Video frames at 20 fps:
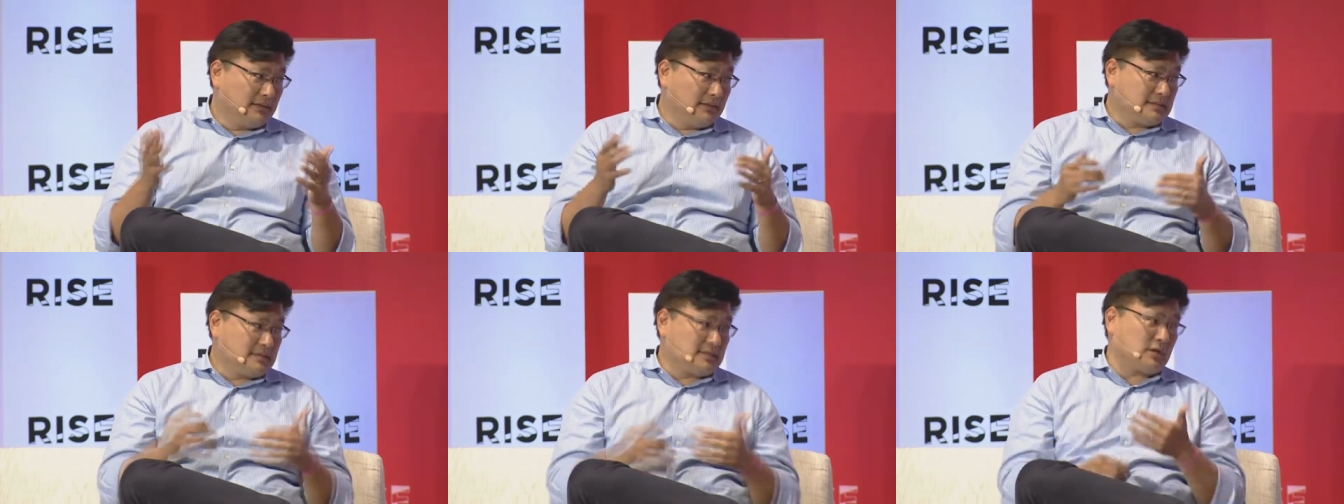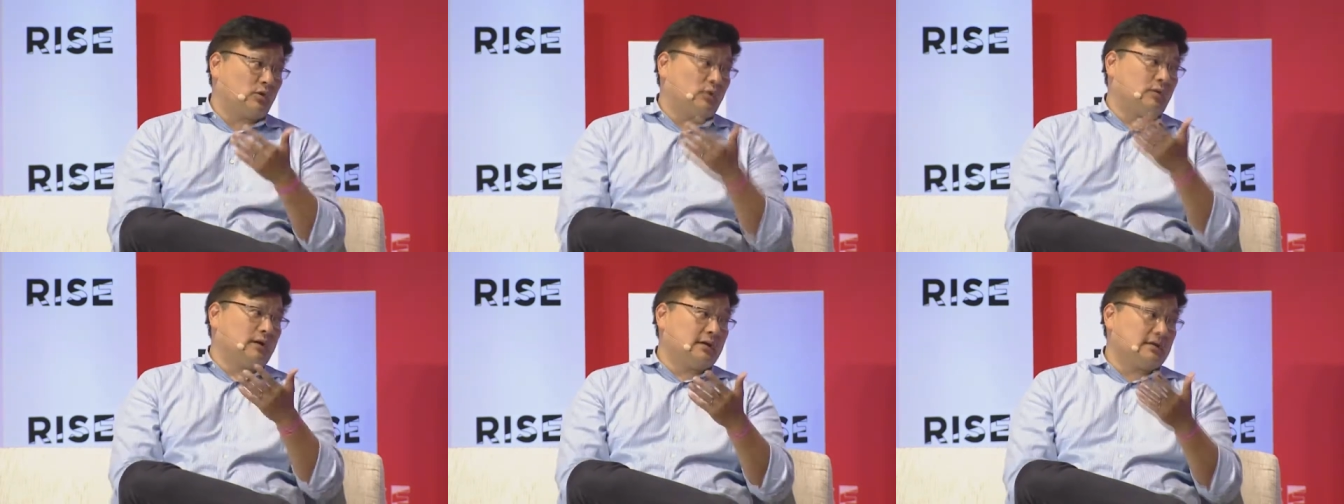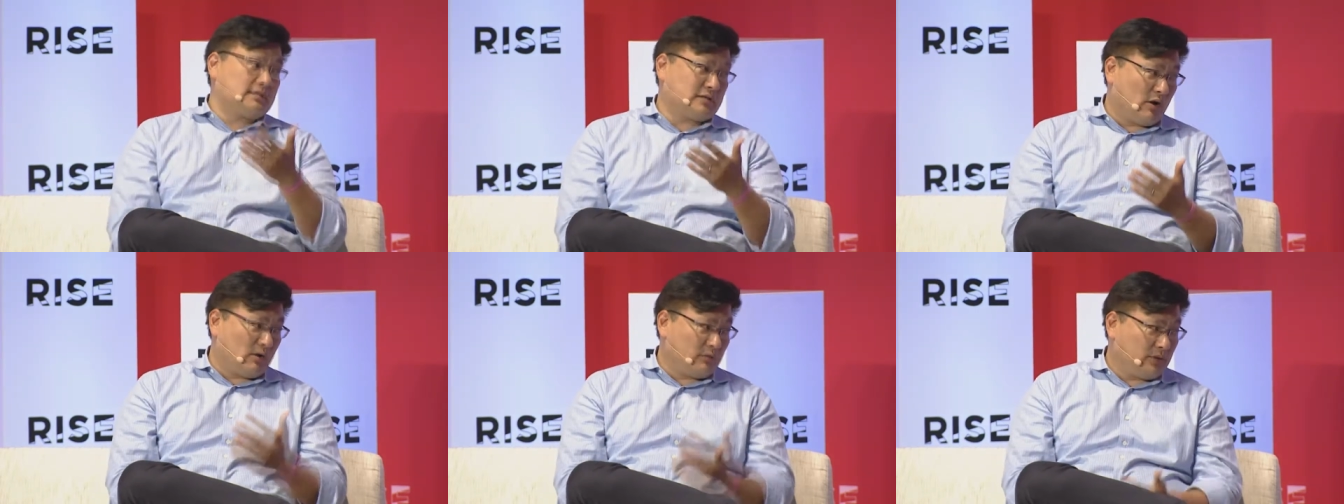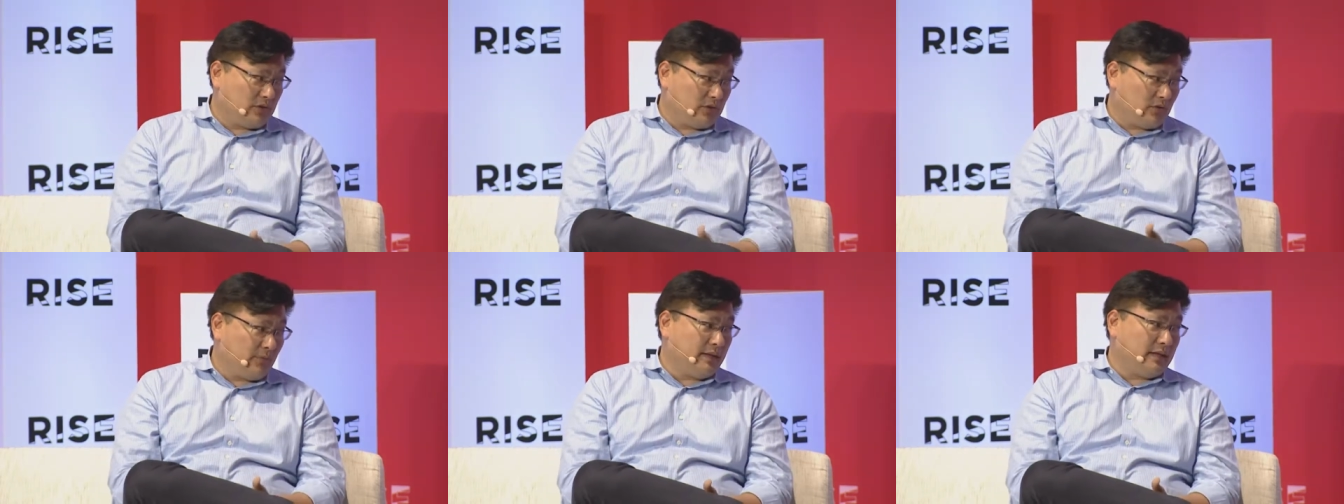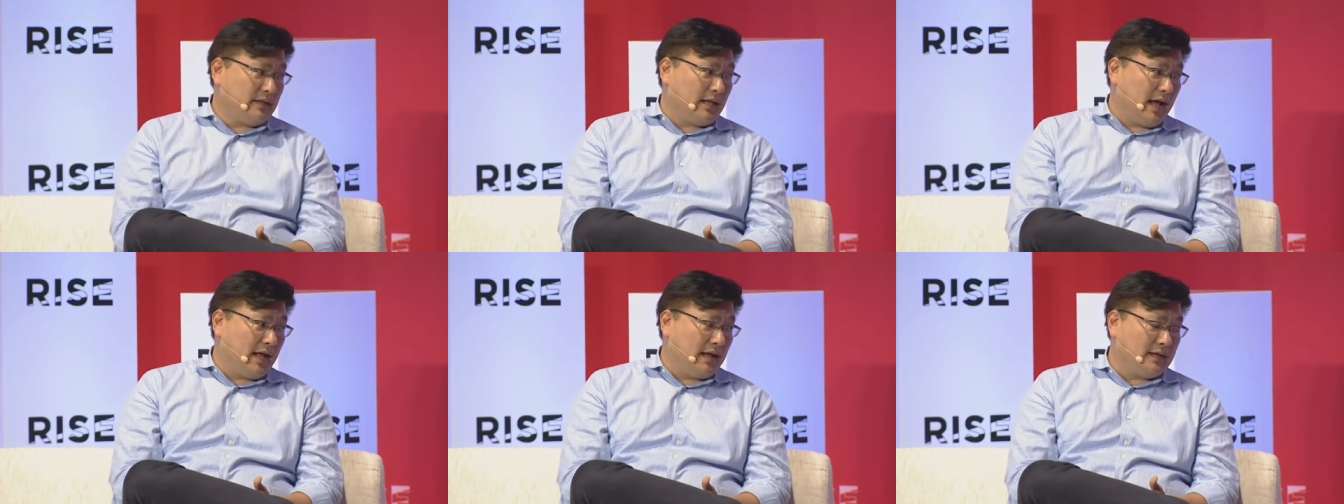Sequoia is already
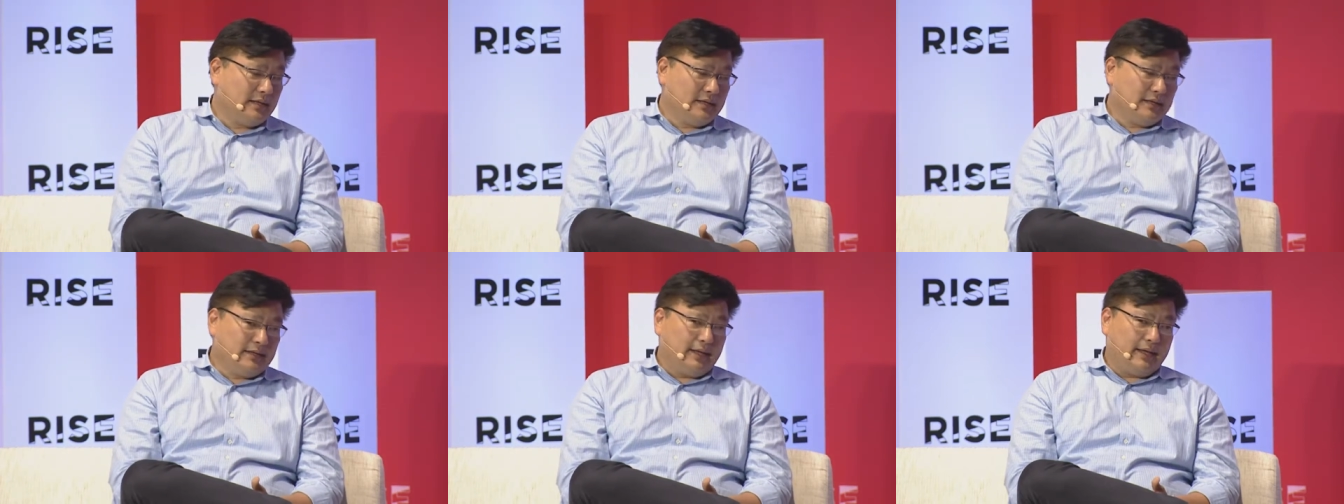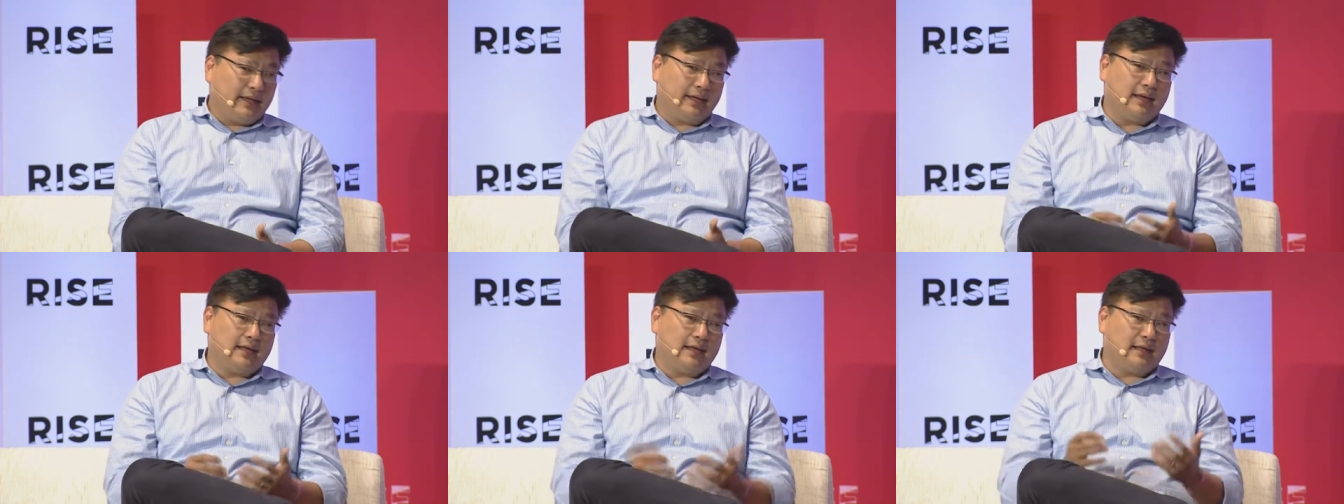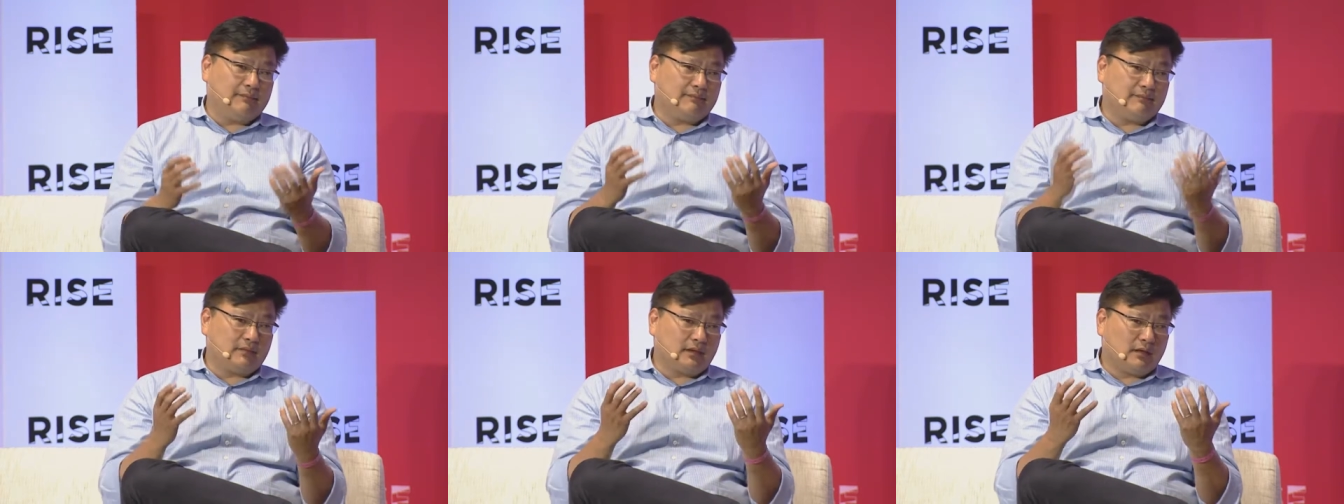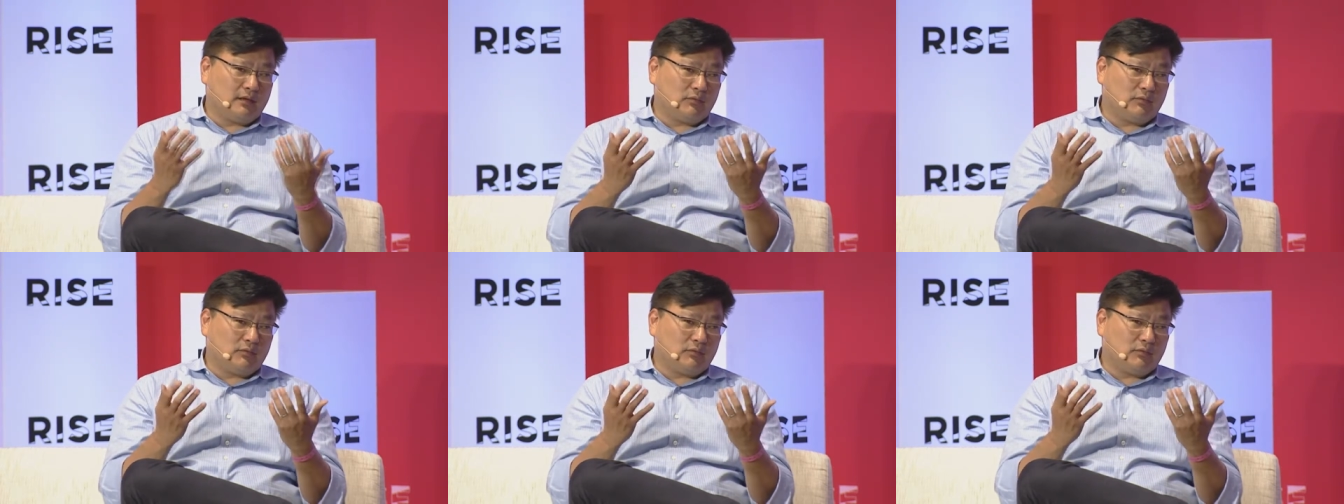doing that, and